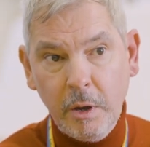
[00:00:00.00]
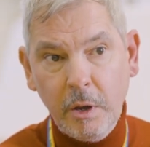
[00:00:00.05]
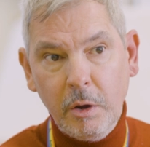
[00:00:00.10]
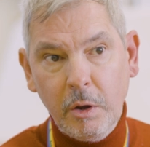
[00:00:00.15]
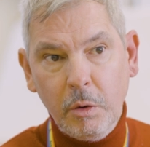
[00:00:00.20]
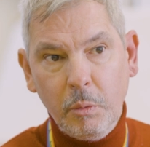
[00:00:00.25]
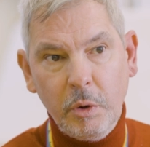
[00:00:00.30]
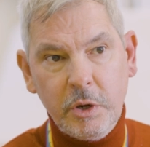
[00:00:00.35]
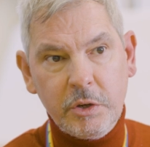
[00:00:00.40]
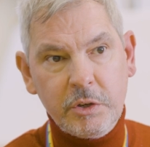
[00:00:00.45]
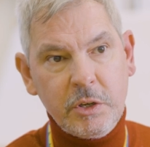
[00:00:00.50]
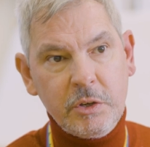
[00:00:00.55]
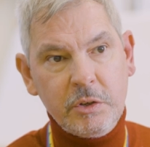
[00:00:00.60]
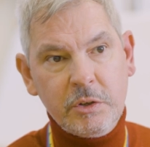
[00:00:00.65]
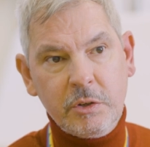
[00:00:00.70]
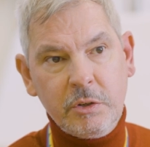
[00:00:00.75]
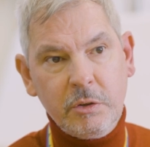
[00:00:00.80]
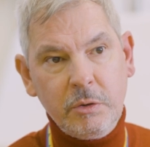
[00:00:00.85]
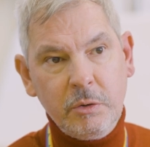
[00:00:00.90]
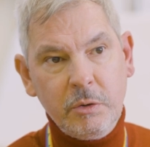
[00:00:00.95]
which is
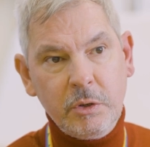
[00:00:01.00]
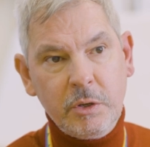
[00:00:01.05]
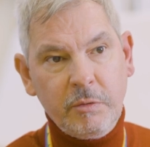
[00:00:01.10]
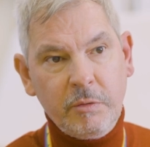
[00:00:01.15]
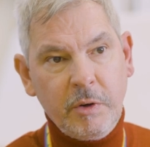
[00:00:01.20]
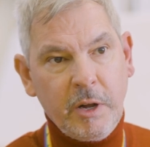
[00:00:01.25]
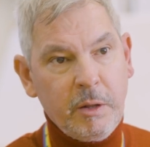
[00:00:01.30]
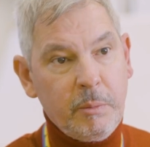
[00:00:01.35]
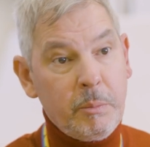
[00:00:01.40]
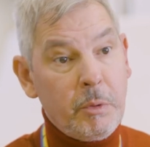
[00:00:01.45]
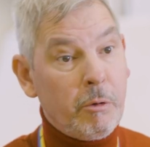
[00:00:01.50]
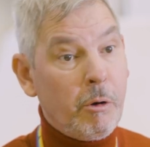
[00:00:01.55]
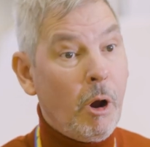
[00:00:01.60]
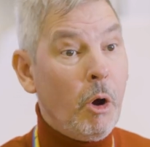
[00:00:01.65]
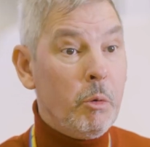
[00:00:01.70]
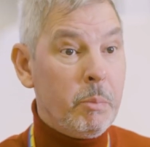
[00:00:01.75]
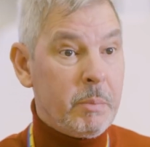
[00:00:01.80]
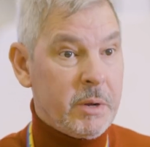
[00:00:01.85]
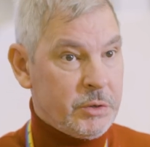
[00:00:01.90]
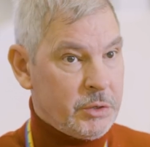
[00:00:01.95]
to develop their own
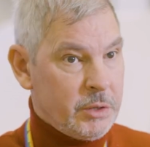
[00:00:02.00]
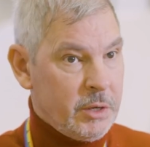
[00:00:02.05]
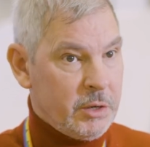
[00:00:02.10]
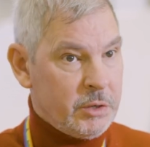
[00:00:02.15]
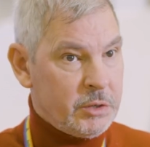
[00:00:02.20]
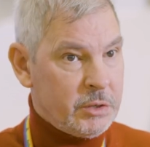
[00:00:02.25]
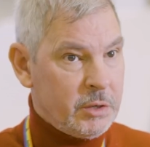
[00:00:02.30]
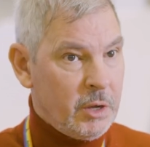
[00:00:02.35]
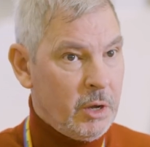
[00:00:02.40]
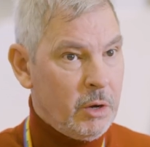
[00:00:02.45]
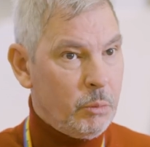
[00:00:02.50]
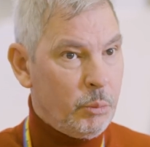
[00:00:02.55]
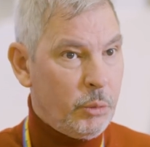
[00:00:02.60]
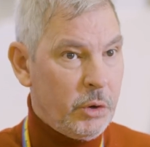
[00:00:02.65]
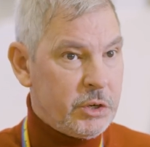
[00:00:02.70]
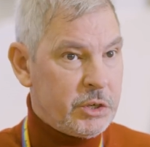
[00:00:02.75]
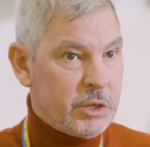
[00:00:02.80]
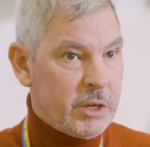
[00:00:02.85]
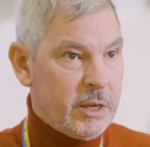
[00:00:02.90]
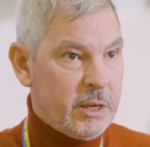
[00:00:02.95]
business,
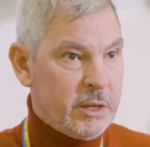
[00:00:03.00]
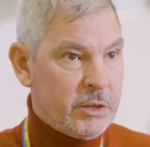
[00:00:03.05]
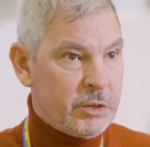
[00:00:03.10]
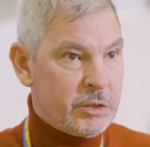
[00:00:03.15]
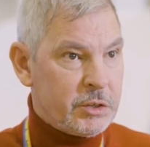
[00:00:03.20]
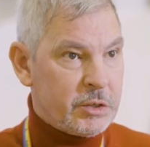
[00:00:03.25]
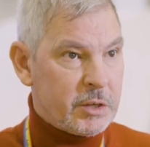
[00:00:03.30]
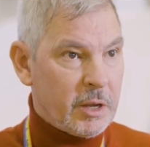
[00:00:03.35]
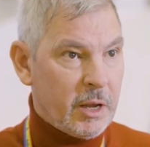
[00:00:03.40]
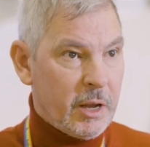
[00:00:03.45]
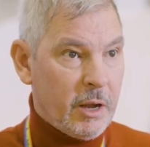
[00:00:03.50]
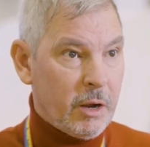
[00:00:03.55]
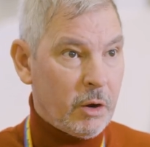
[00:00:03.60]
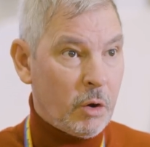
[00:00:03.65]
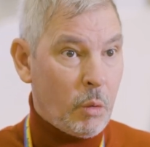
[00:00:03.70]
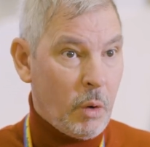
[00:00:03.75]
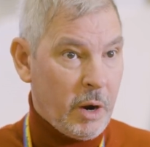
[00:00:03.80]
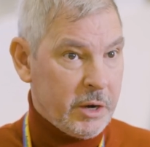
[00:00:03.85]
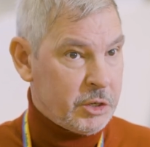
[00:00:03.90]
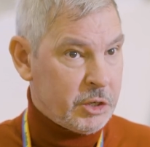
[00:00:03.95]
which is
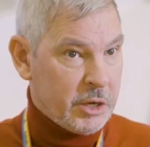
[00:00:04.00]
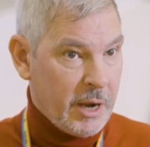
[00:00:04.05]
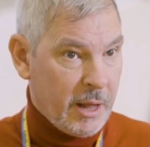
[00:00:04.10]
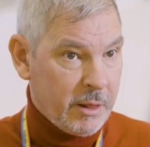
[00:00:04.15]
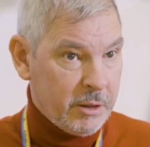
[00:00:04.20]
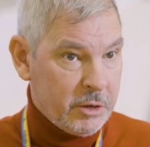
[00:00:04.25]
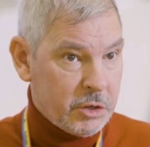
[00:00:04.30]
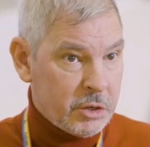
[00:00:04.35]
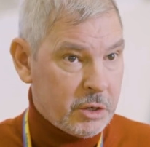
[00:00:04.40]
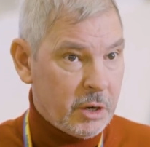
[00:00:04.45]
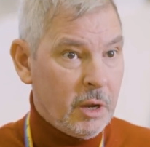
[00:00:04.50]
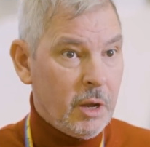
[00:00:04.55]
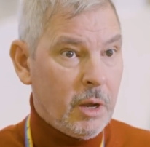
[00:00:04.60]
quite a challenge,